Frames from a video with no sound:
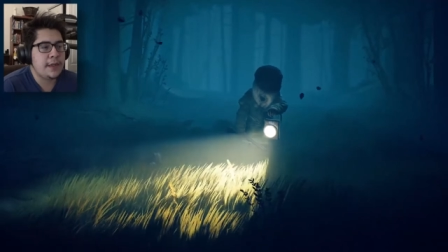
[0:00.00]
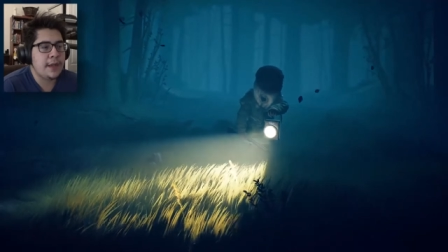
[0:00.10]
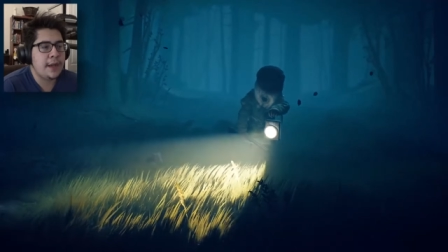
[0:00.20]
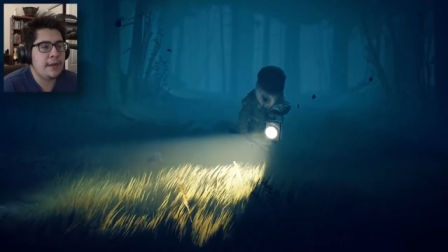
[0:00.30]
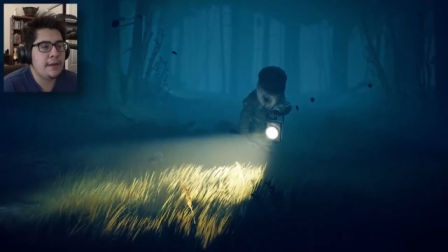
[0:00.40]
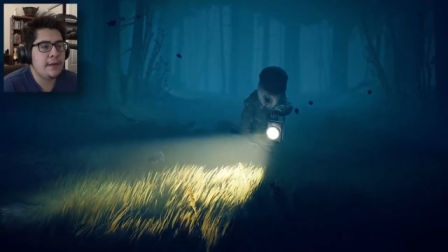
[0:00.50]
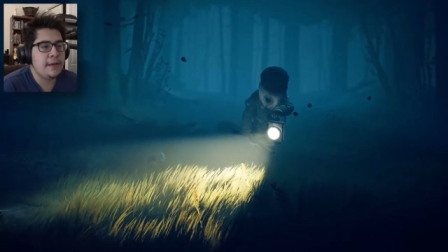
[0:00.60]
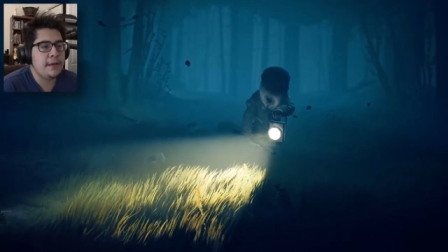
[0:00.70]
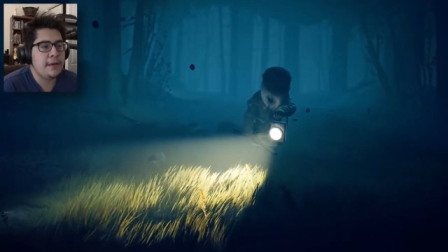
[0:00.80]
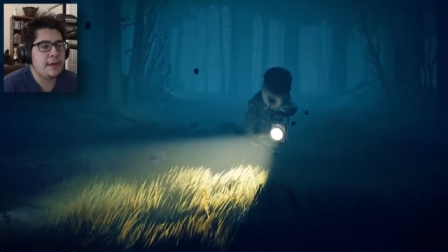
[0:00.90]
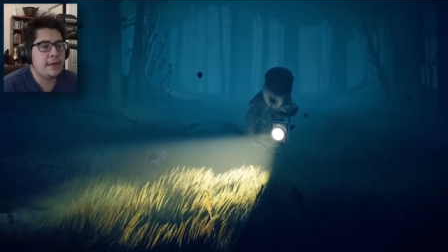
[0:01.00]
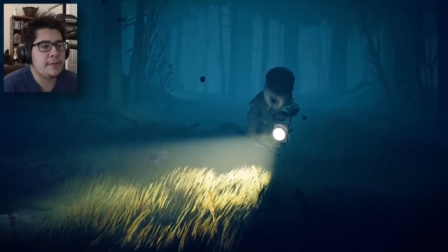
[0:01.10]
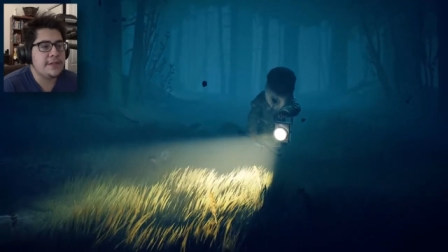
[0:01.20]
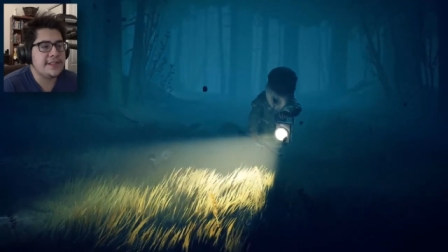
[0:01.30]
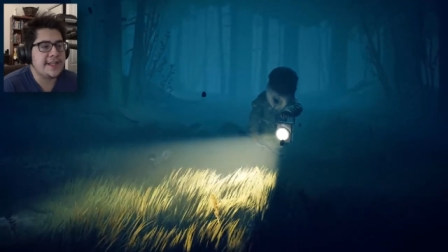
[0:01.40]
Okay.
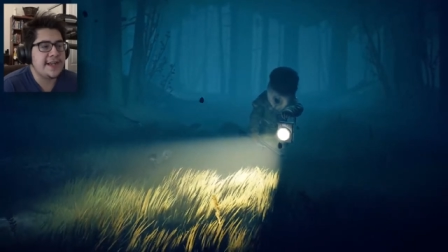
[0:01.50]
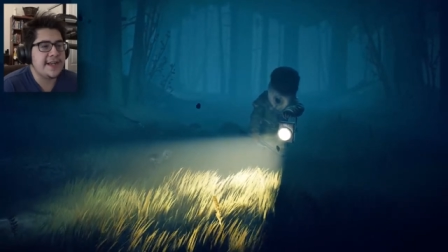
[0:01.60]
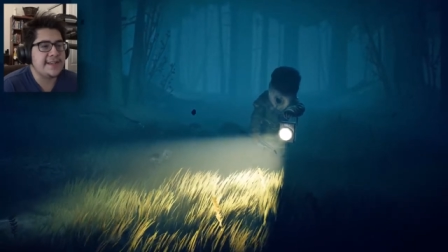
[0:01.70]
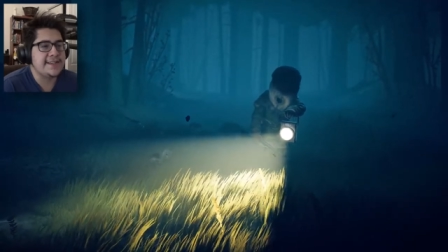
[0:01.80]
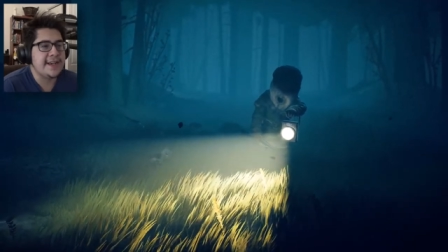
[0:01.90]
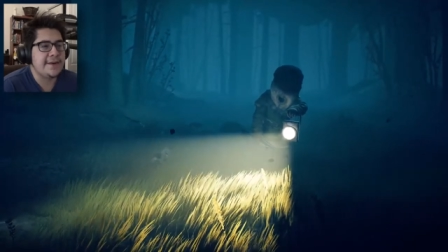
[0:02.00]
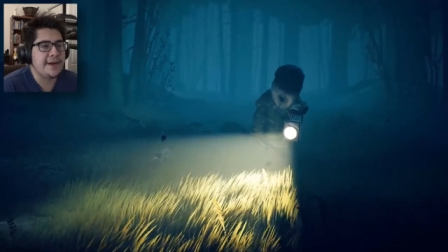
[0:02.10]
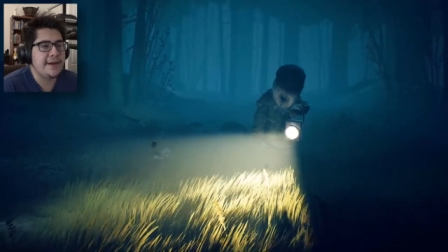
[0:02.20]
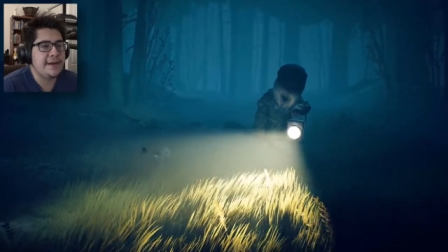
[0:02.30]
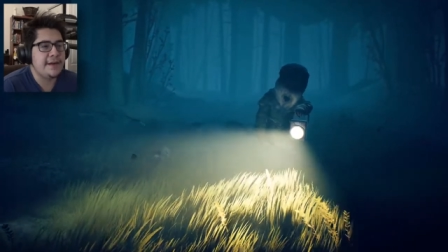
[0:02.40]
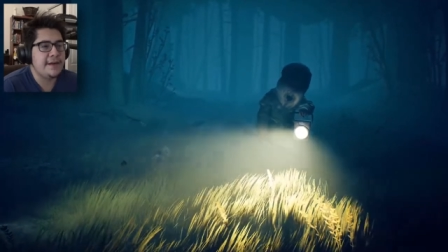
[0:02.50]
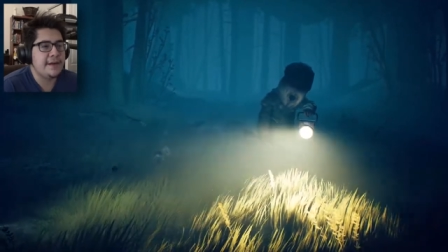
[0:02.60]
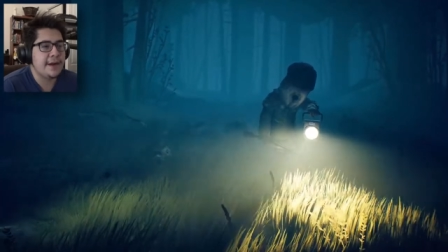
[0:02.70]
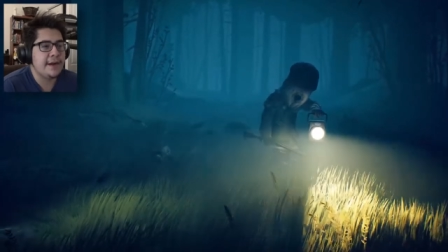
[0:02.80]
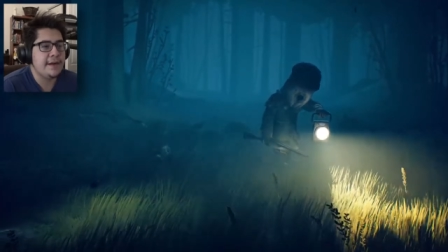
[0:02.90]
We just get out of sight, right?
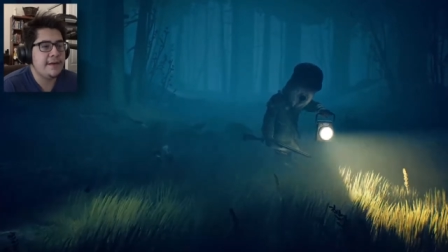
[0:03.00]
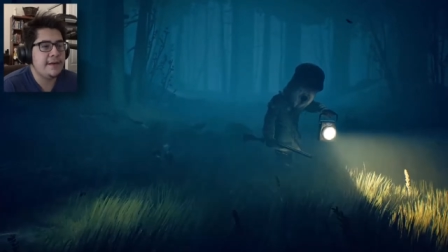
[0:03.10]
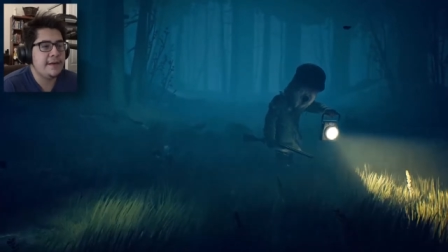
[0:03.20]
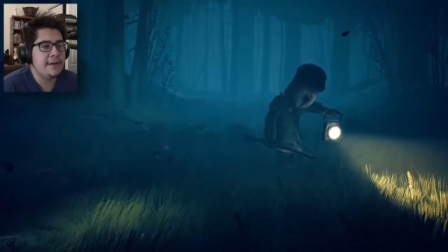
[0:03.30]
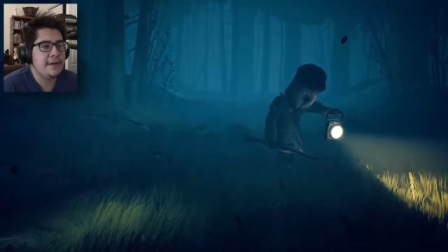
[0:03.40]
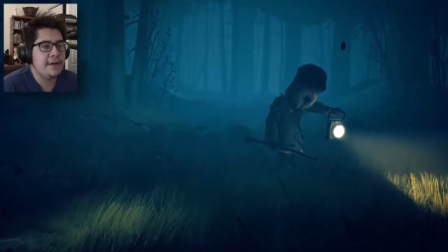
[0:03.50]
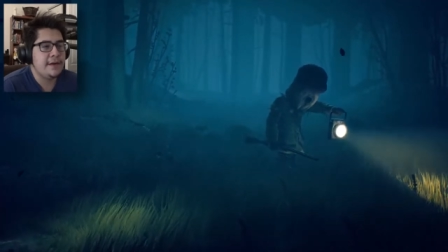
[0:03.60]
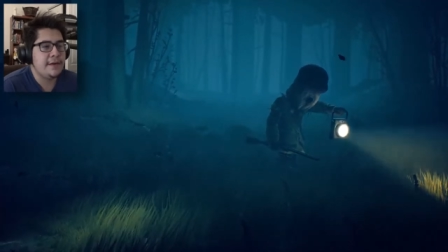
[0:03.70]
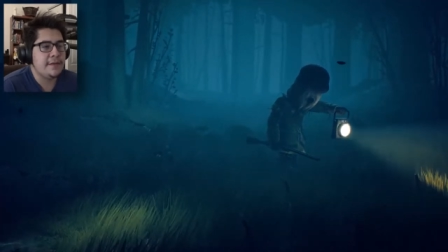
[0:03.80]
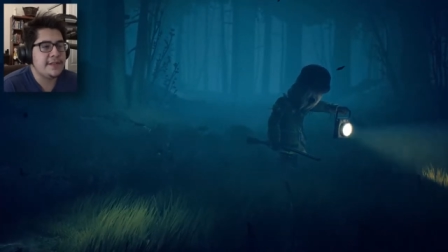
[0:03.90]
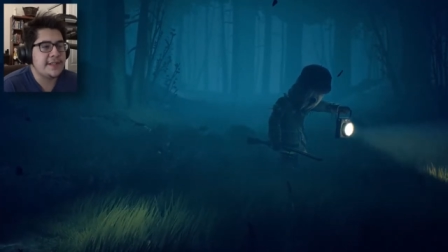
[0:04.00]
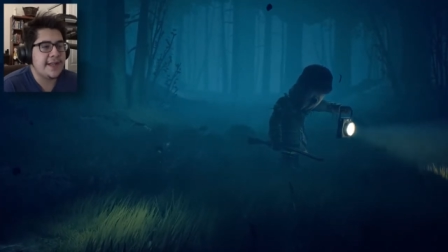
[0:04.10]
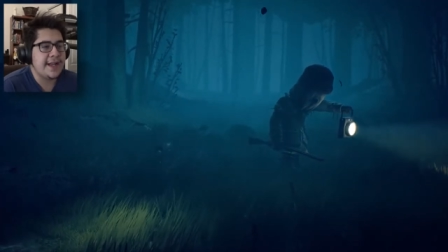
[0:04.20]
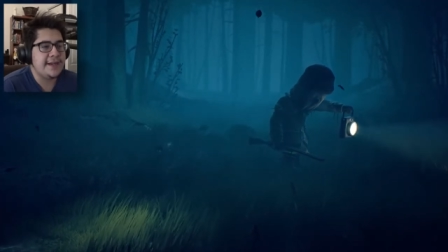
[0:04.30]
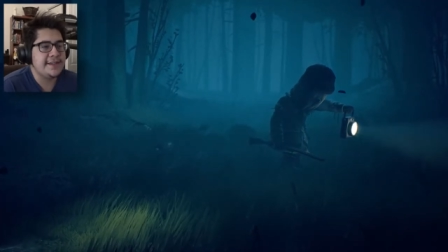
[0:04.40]
Okay. Just
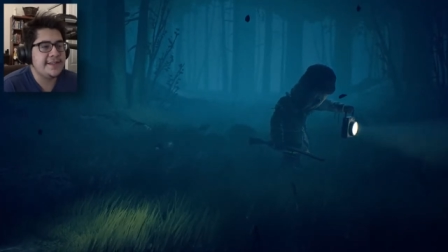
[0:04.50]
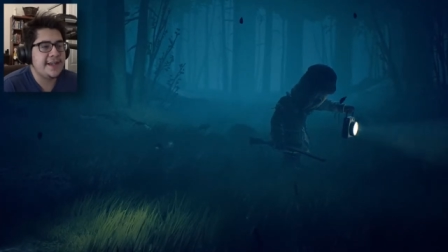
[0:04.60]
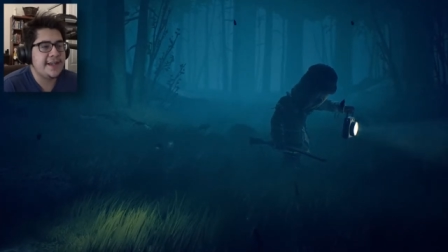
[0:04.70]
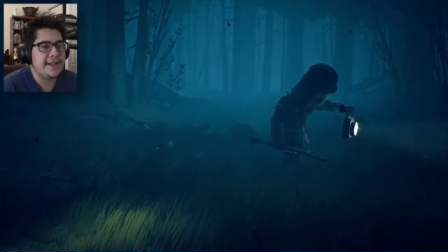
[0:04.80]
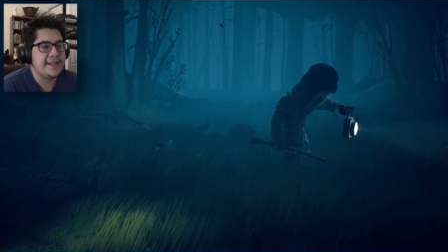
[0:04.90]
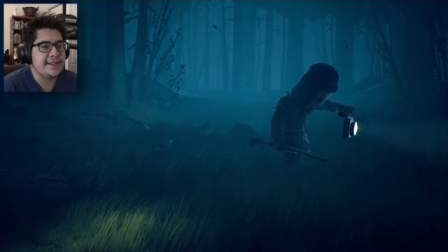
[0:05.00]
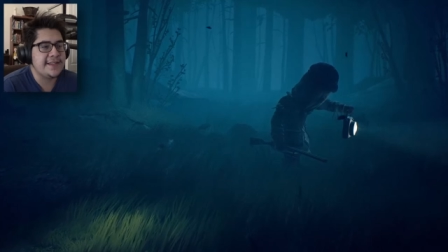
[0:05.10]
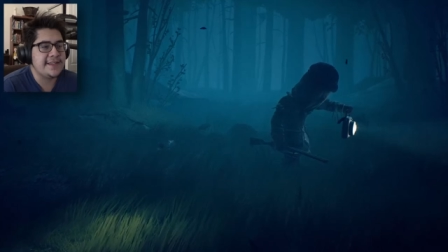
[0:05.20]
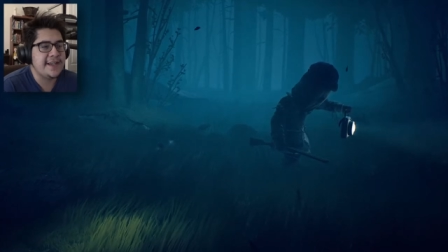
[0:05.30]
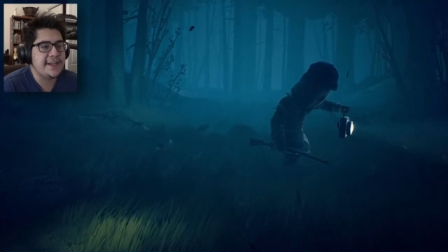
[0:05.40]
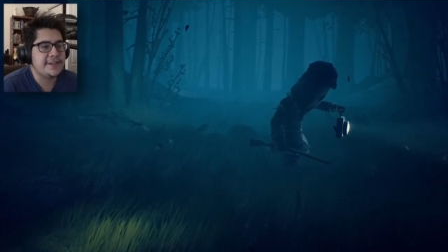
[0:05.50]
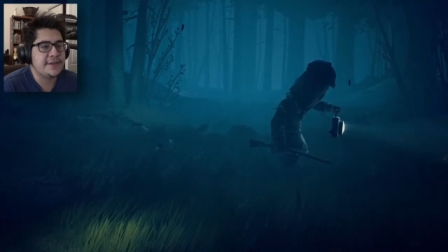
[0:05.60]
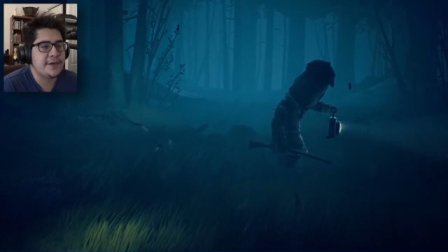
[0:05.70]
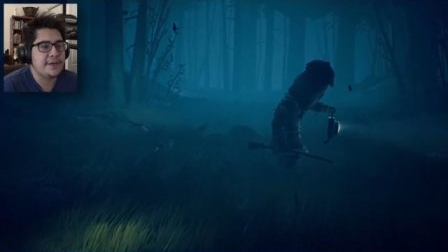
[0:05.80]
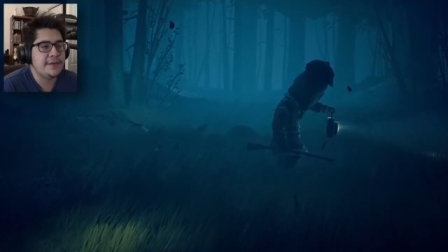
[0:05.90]
getting out of sight. Get to this next
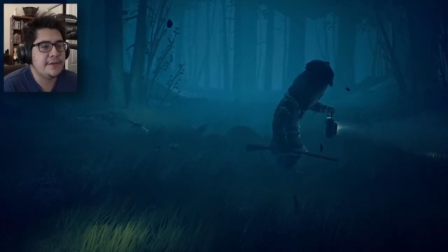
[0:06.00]
crow.